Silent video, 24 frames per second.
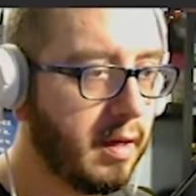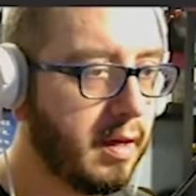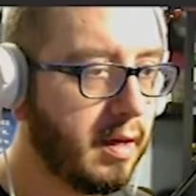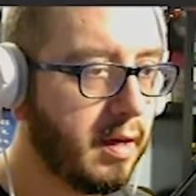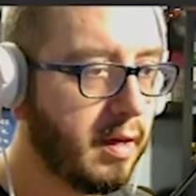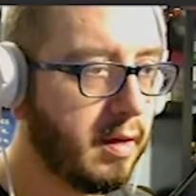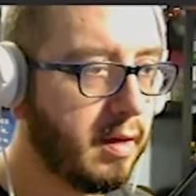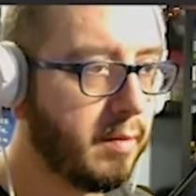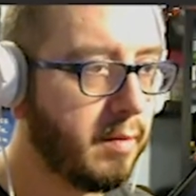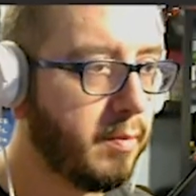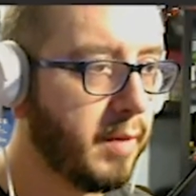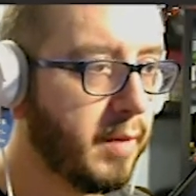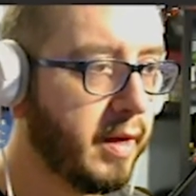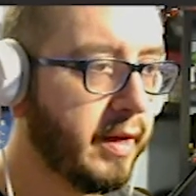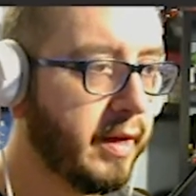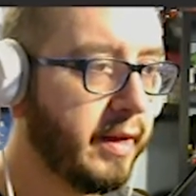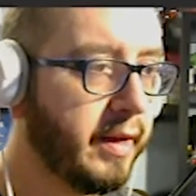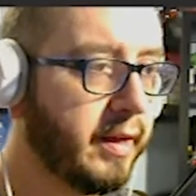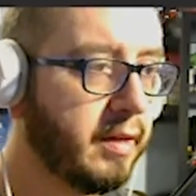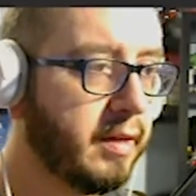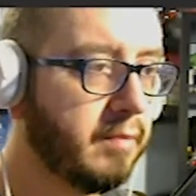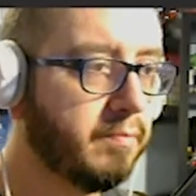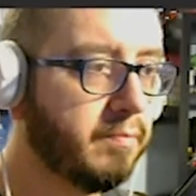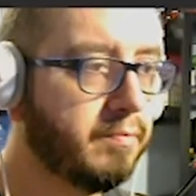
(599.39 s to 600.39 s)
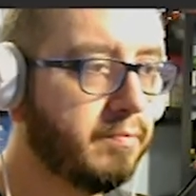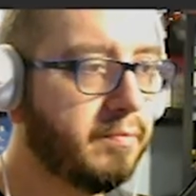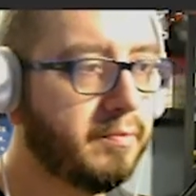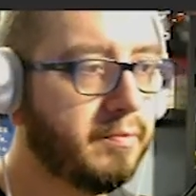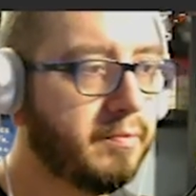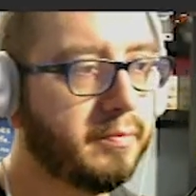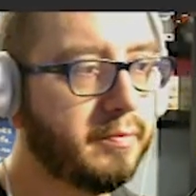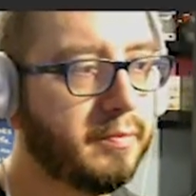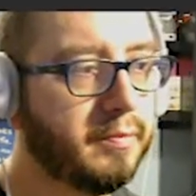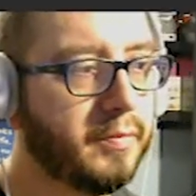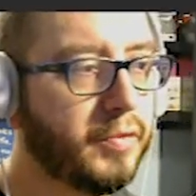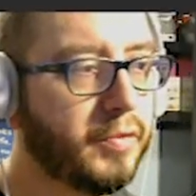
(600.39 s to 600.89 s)
my
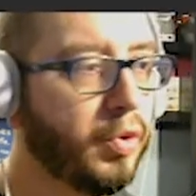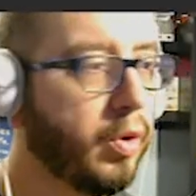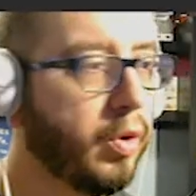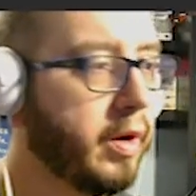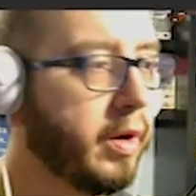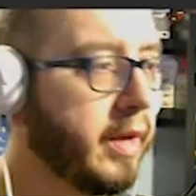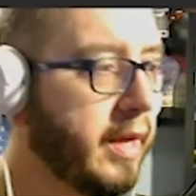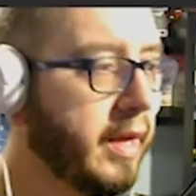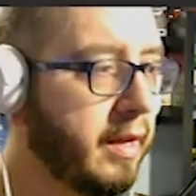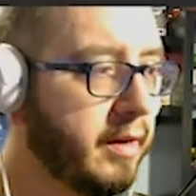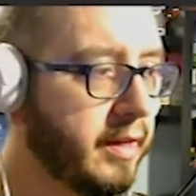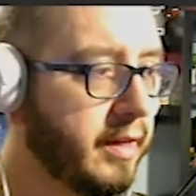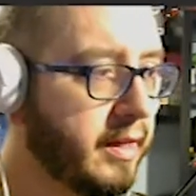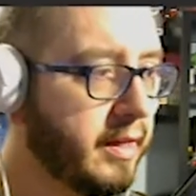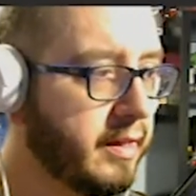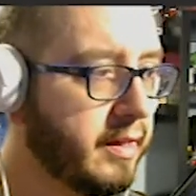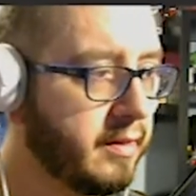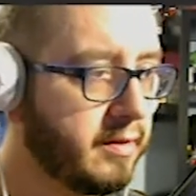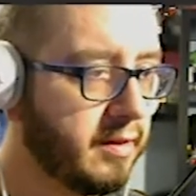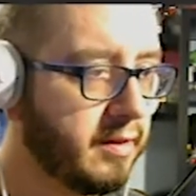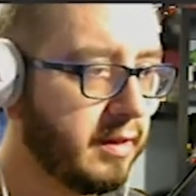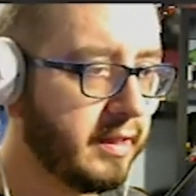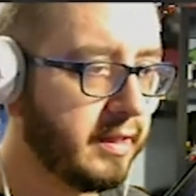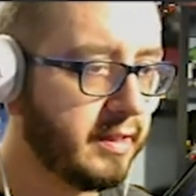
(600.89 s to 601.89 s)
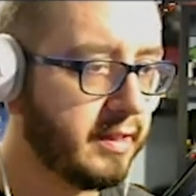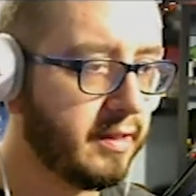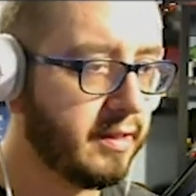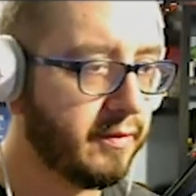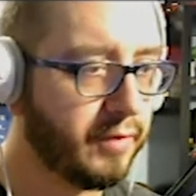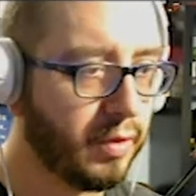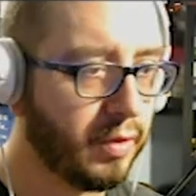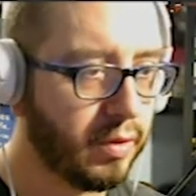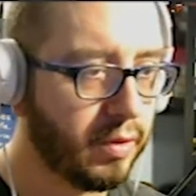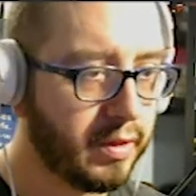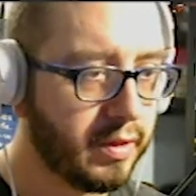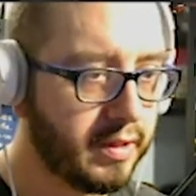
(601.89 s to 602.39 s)
door count, I guess, list of
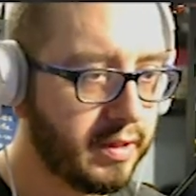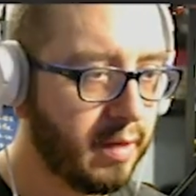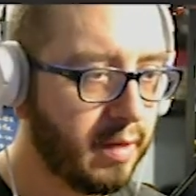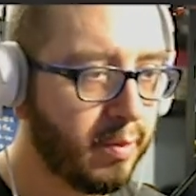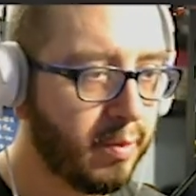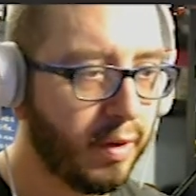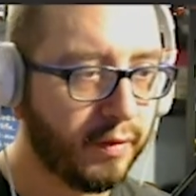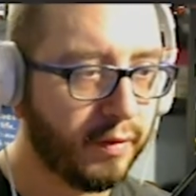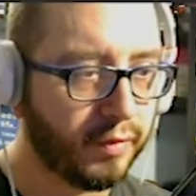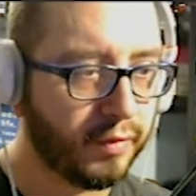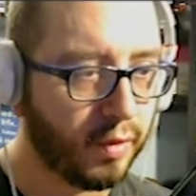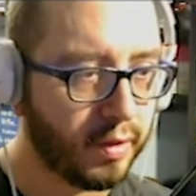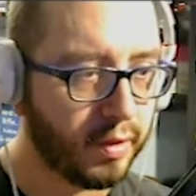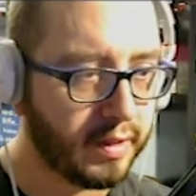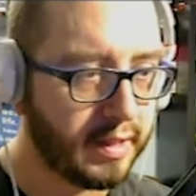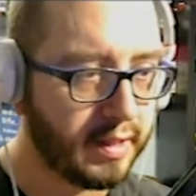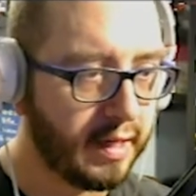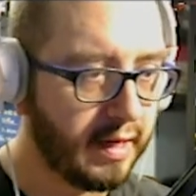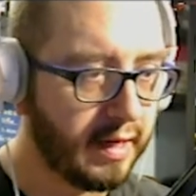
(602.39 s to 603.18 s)
doors, number of doors that I